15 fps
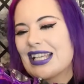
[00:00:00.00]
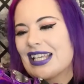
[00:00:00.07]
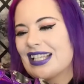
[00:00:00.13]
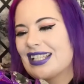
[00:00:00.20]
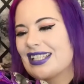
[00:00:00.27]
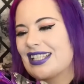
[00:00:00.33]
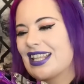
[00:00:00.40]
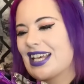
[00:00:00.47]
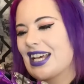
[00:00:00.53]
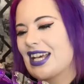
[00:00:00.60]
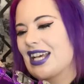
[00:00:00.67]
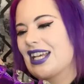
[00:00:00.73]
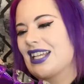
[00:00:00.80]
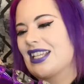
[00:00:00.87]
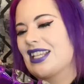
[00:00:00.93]
is
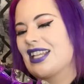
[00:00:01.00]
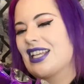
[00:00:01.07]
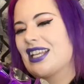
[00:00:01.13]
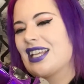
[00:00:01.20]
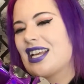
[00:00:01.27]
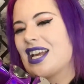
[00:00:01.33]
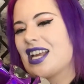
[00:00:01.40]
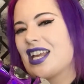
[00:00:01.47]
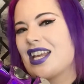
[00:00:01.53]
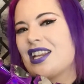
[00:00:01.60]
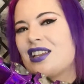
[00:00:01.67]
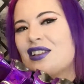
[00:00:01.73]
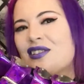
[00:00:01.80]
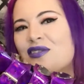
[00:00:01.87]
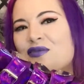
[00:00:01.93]
that it
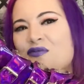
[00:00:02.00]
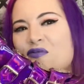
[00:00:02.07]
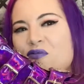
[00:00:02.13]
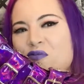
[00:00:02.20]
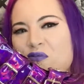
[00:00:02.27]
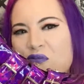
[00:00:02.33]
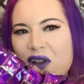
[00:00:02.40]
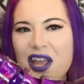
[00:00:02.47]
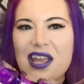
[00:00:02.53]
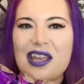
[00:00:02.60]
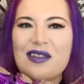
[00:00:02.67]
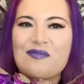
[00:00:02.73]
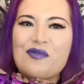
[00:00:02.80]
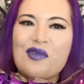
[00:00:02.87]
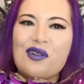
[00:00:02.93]
is
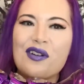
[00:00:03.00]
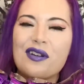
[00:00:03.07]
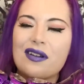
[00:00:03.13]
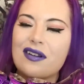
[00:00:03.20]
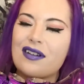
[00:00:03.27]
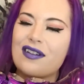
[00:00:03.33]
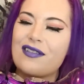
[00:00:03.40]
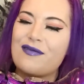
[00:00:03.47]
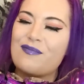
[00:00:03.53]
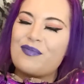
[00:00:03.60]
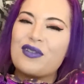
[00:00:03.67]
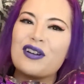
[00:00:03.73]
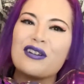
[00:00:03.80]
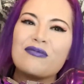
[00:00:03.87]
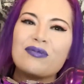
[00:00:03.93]
way more
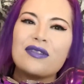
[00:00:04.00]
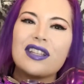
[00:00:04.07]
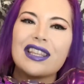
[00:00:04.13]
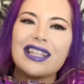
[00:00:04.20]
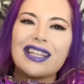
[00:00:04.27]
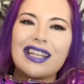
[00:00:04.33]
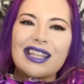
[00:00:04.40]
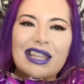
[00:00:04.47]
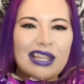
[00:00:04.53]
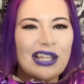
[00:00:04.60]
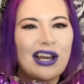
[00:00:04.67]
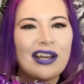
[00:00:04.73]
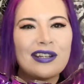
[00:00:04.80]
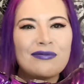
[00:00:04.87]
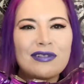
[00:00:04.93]
purple than I
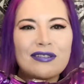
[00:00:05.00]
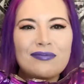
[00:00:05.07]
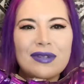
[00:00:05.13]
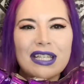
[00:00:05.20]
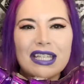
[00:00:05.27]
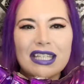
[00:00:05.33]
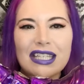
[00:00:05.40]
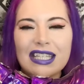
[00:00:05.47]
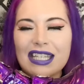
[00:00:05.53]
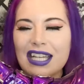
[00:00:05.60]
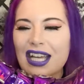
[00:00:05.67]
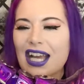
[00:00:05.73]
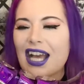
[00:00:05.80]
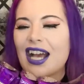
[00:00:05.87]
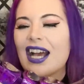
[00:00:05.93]
thought it would be.
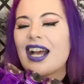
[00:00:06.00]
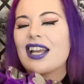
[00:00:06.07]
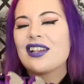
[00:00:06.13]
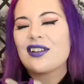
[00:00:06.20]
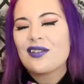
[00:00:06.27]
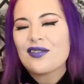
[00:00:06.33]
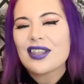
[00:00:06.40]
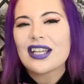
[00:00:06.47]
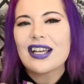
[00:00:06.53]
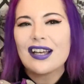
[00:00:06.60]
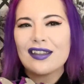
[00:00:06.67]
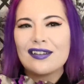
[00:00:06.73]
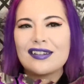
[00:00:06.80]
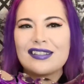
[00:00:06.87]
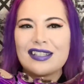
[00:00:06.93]
I know the
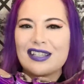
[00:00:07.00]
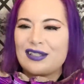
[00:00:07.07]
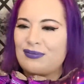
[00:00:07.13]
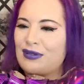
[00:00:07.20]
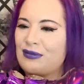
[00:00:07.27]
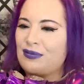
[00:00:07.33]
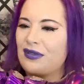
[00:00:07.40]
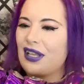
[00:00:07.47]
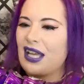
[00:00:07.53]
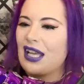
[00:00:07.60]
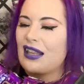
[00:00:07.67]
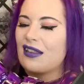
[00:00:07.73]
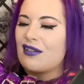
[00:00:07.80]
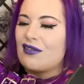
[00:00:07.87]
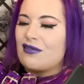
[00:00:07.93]
color says Purple
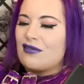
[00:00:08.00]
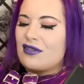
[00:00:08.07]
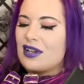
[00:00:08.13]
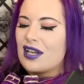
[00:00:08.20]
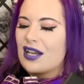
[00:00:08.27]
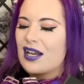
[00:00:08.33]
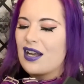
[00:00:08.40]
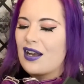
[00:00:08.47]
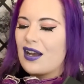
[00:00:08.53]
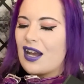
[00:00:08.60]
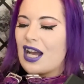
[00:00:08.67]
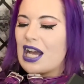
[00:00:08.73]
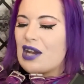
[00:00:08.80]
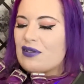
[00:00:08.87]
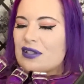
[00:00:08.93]
Halo.
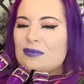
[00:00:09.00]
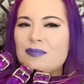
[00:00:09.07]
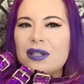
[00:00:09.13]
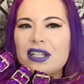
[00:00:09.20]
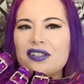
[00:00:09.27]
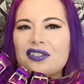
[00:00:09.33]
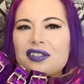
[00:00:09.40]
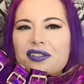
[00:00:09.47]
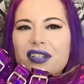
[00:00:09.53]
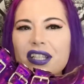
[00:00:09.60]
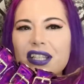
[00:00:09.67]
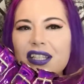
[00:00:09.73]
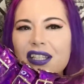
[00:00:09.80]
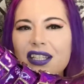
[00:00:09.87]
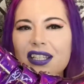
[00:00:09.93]
I was
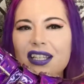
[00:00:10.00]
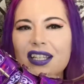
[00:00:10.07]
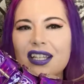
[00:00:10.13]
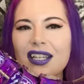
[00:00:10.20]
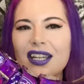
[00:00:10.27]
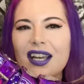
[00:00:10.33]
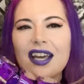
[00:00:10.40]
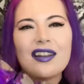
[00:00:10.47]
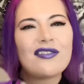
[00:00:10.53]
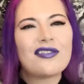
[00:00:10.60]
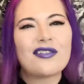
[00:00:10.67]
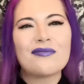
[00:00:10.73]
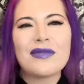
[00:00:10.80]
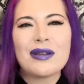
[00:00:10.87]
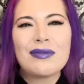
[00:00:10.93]
picturing, I don't
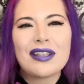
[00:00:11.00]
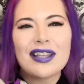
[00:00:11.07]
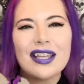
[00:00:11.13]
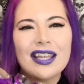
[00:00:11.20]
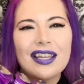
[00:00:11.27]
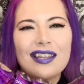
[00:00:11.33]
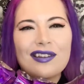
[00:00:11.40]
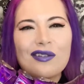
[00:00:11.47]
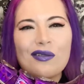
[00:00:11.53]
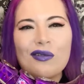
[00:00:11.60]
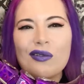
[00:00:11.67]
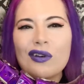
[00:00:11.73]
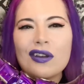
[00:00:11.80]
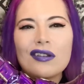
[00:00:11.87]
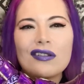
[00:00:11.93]
know, maybe like an
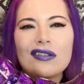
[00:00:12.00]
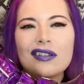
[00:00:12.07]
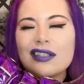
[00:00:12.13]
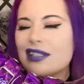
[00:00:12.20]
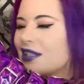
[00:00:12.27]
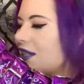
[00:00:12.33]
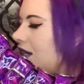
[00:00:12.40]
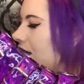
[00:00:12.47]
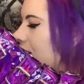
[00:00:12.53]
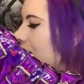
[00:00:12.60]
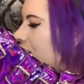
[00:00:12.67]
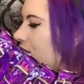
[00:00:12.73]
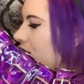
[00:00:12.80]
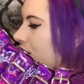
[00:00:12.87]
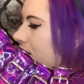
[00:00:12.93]
oil slick
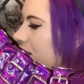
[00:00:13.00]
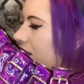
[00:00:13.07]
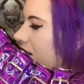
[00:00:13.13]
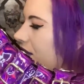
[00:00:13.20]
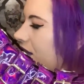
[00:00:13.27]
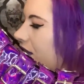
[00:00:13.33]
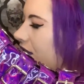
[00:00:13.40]
or